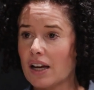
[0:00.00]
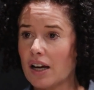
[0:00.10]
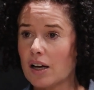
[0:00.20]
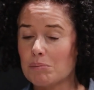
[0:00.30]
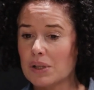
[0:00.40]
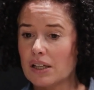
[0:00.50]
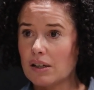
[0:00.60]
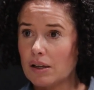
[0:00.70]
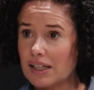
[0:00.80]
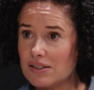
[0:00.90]

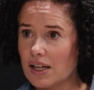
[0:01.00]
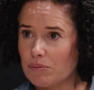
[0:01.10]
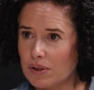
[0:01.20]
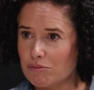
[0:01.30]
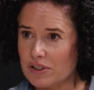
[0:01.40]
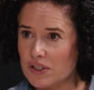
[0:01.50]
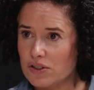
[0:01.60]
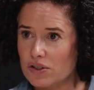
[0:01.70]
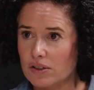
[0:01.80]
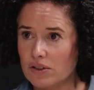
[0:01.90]
a depth and
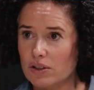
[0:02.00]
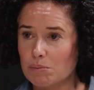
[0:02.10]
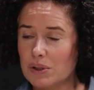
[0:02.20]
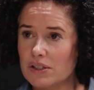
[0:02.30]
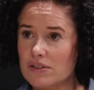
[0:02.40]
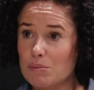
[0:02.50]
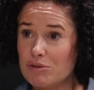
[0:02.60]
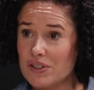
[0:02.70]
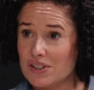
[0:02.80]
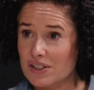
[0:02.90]
precision, because the
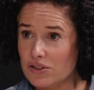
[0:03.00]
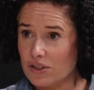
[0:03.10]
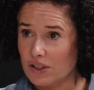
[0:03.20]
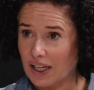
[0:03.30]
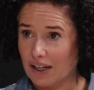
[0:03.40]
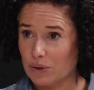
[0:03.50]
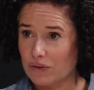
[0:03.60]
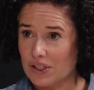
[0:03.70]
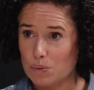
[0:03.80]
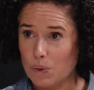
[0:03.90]
precision now of
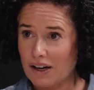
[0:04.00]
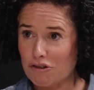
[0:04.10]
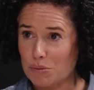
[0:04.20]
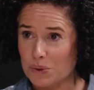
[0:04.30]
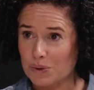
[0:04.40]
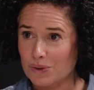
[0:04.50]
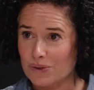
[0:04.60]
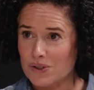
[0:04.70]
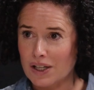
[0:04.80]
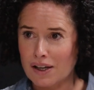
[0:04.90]
these
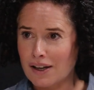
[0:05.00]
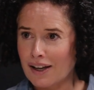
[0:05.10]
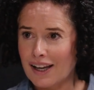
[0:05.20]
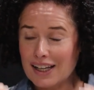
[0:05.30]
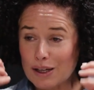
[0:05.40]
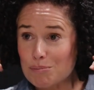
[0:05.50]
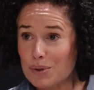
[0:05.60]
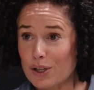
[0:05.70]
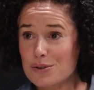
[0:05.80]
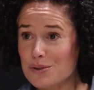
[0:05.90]
wearables, it
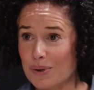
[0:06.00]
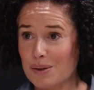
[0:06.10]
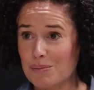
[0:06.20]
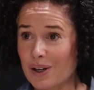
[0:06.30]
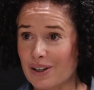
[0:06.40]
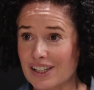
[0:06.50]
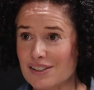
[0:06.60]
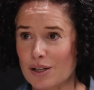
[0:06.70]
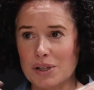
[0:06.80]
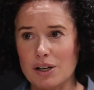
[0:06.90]
blows my
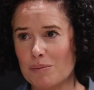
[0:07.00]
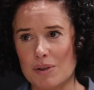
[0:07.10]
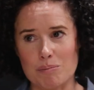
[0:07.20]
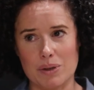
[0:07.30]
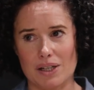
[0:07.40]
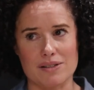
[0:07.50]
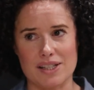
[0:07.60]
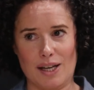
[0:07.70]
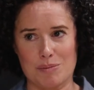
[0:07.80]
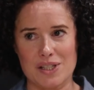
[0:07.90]
mind. I mean, I'm the biggest
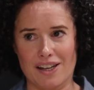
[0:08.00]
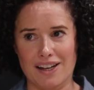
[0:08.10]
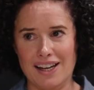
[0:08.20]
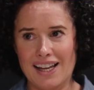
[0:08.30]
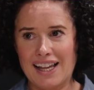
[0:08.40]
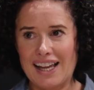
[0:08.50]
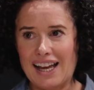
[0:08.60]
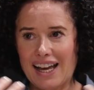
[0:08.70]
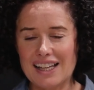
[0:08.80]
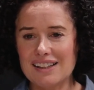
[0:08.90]
skeptic,
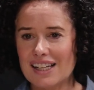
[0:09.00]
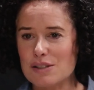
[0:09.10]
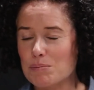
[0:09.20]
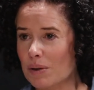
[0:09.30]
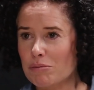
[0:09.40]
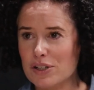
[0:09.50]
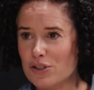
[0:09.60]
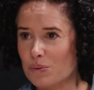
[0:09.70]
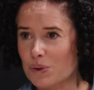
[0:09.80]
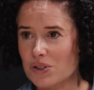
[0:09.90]
and there's blood
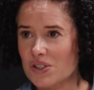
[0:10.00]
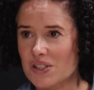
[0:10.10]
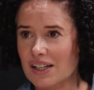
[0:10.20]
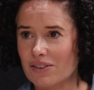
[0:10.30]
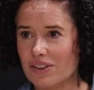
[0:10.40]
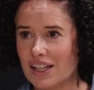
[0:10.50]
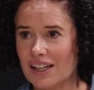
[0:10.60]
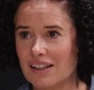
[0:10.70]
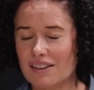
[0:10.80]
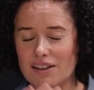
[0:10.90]
pressure watchers out
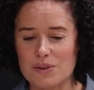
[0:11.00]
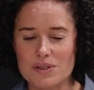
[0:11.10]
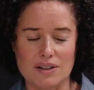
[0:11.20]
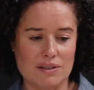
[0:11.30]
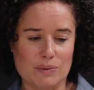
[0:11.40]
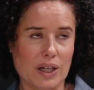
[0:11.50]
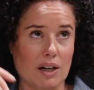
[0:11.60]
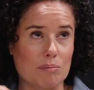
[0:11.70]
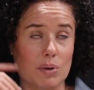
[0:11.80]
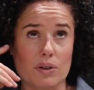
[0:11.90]
there that I was like, we
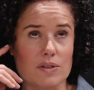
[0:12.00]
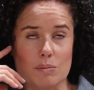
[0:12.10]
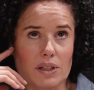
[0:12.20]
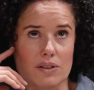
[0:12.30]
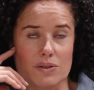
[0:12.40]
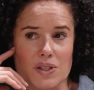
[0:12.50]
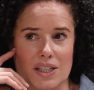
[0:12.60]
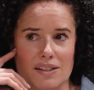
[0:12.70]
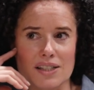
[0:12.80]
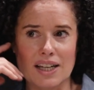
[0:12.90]
can't possibly use
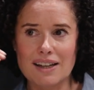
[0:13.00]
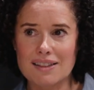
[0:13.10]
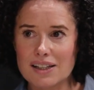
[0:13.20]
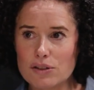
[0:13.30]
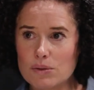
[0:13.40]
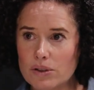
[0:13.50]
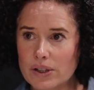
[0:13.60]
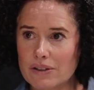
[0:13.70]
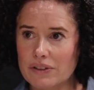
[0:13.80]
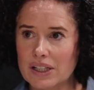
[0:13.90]
these. Then you look
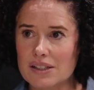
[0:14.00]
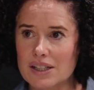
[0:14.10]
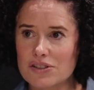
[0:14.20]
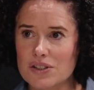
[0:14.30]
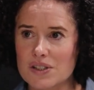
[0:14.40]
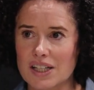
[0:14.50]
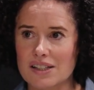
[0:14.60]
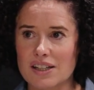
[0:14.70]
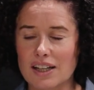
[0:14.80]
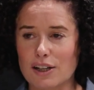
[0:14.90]
at the validation
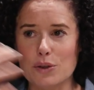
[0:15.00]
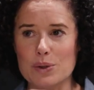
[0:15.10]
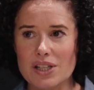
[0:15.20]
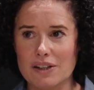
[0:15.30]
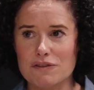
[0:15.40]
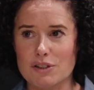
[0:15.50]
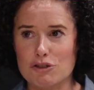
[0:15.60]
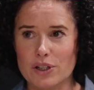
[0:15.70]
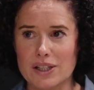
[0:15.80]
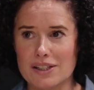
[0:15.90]
data, and I always have to
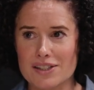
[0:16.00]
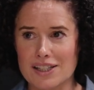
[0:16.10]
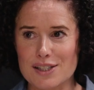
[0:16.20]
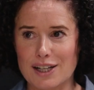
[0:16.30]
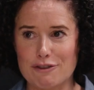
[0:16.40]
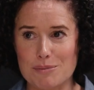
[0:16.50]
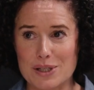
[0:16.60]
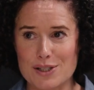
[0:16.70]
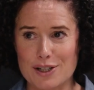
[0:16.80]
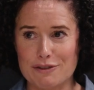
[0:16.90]
try these things out for
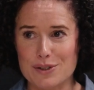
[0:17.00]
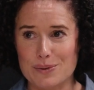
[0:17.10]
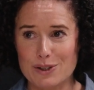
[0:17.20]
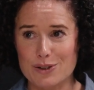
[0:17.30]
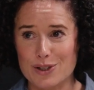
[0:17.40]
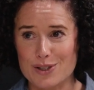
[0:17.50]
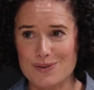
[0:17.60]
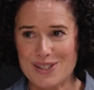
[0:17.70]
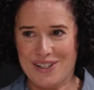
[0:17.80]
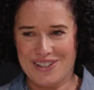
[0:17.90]
myself as well, because
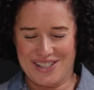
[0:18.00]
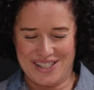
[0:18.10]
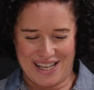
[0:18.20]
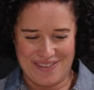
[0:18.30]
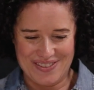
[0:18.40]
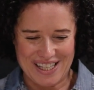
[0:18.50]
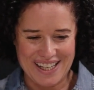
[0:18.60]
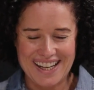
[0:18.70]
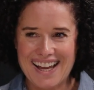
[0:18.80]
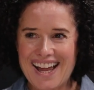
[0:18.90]
I'm such a
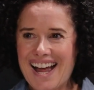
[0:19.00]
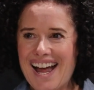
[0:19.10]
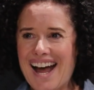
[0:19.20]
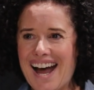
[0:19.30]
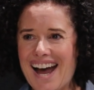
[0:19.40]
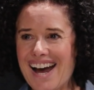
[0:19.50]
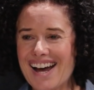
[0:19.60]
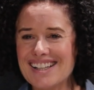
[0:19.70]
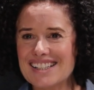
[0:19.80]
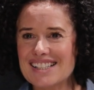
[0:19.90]
skeptic.
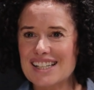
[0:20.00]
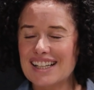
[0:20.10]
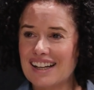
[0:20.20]
And,